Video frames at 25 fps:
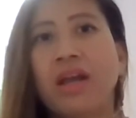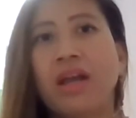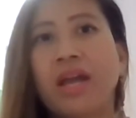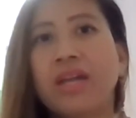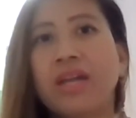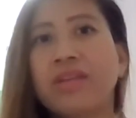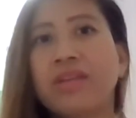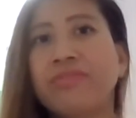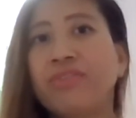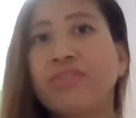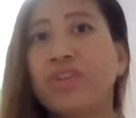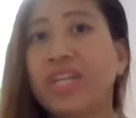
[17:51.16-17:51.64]

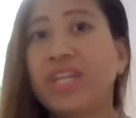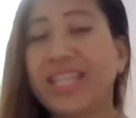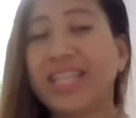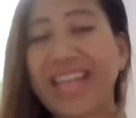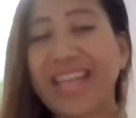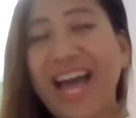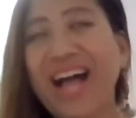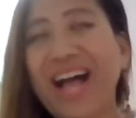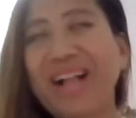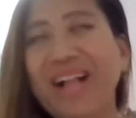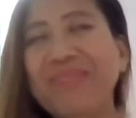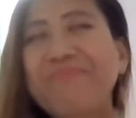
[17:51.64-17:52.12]
And if you need
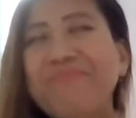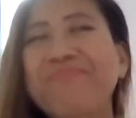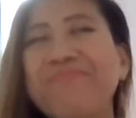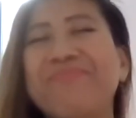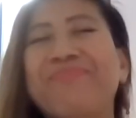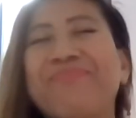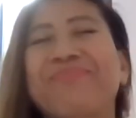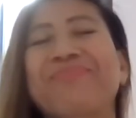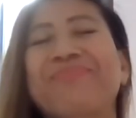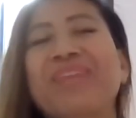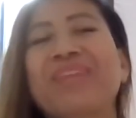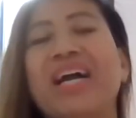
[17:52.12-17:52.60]
help,
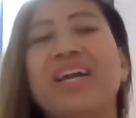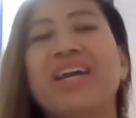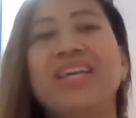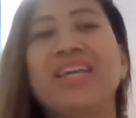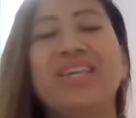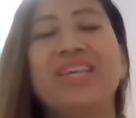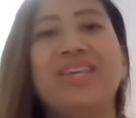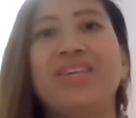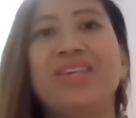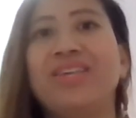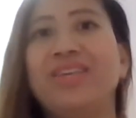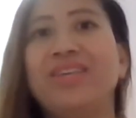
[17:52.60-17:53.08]

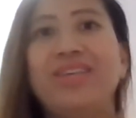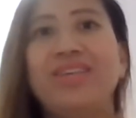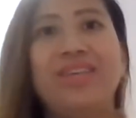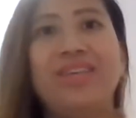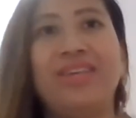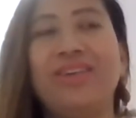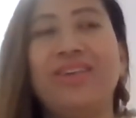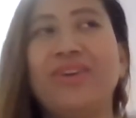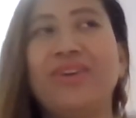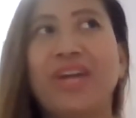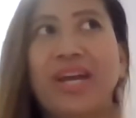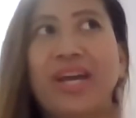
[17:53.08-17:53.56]

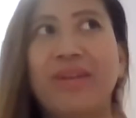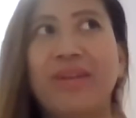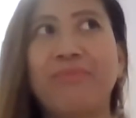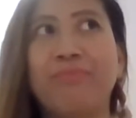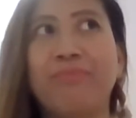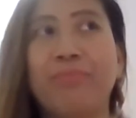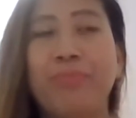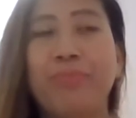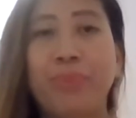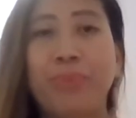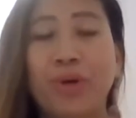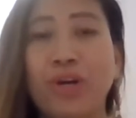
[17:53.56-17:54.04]
you
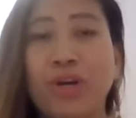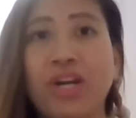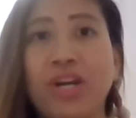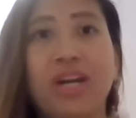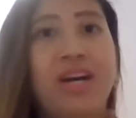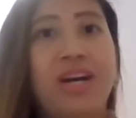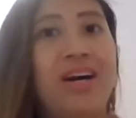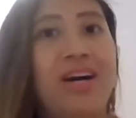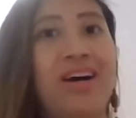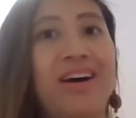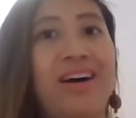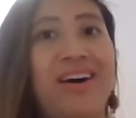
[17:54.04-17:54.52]
can book
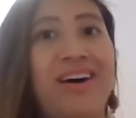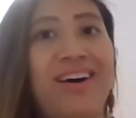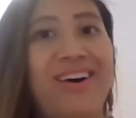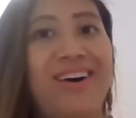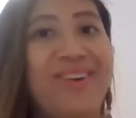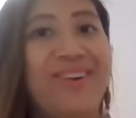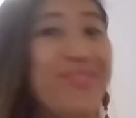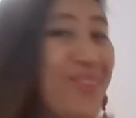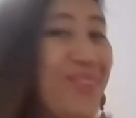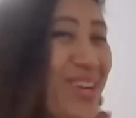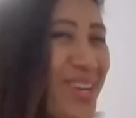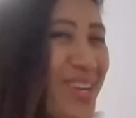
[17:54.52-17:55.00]

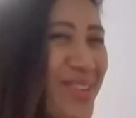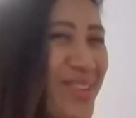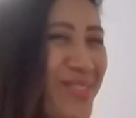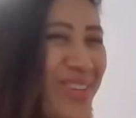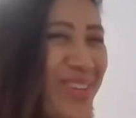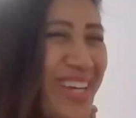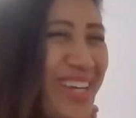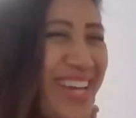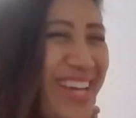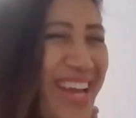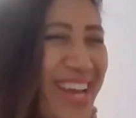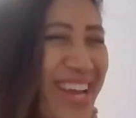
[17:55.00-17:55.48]
a
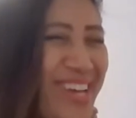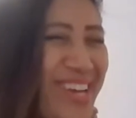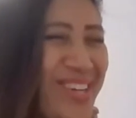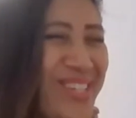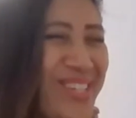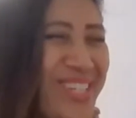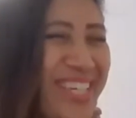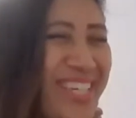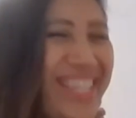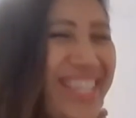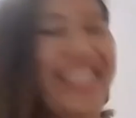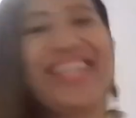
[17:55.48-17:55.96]
one-on-one
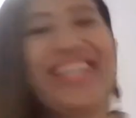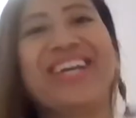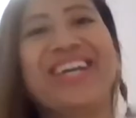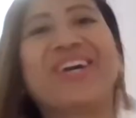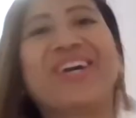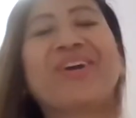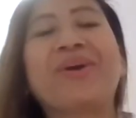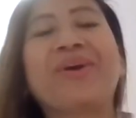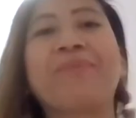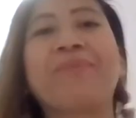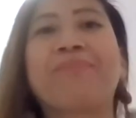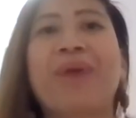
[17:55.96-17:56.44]
energy healing
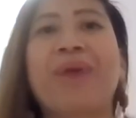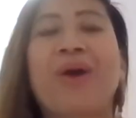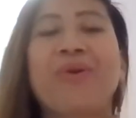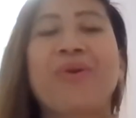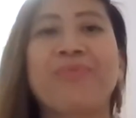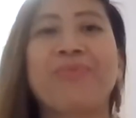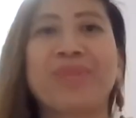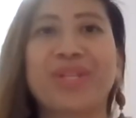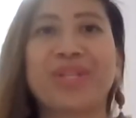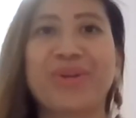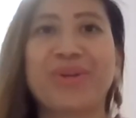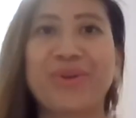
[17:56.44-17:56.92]
or
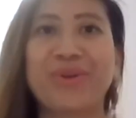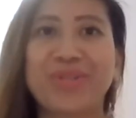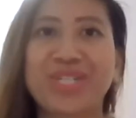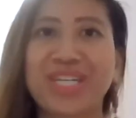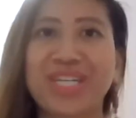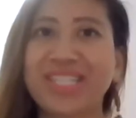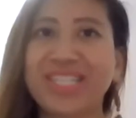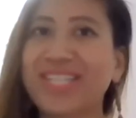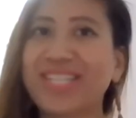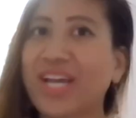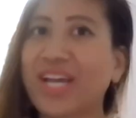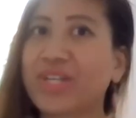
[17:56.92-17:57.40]
empowerment
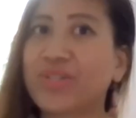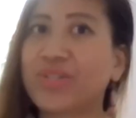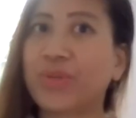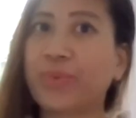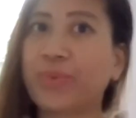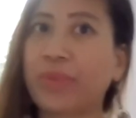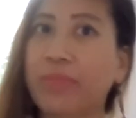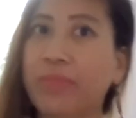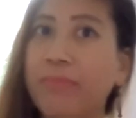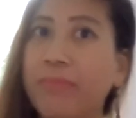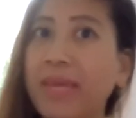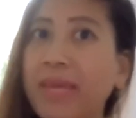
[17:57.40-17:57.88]
coaching session
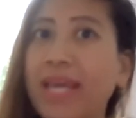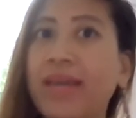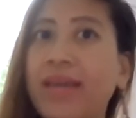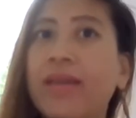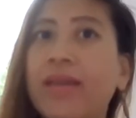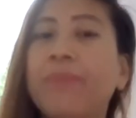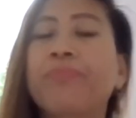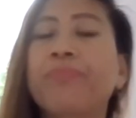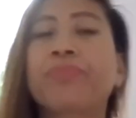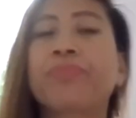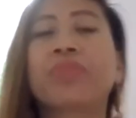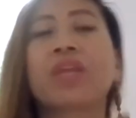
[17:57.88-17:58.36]
with
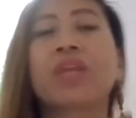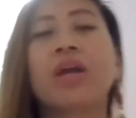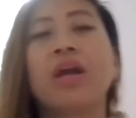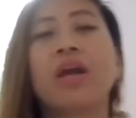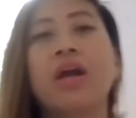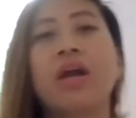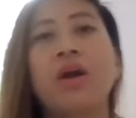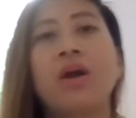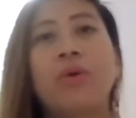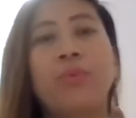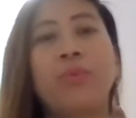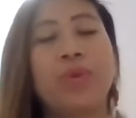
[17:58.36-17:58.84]
me.
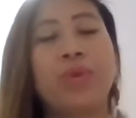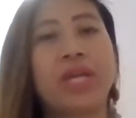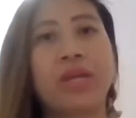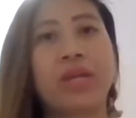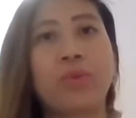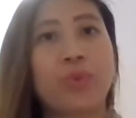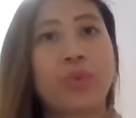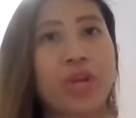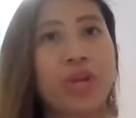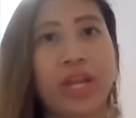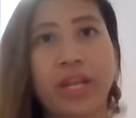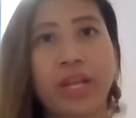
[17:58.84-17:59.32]
We
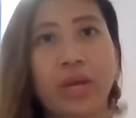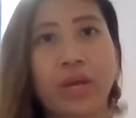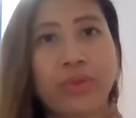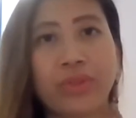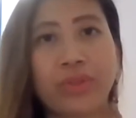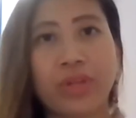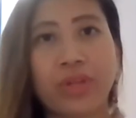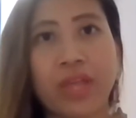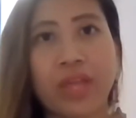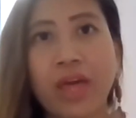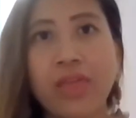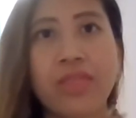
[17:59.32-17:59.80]
can work it out
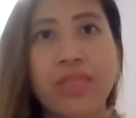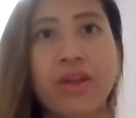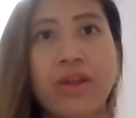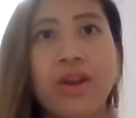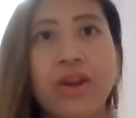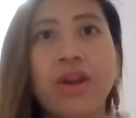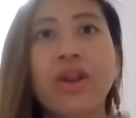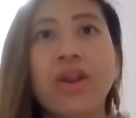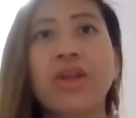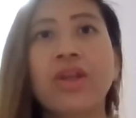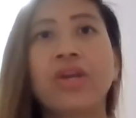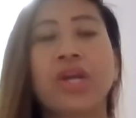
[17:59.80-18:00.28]
together.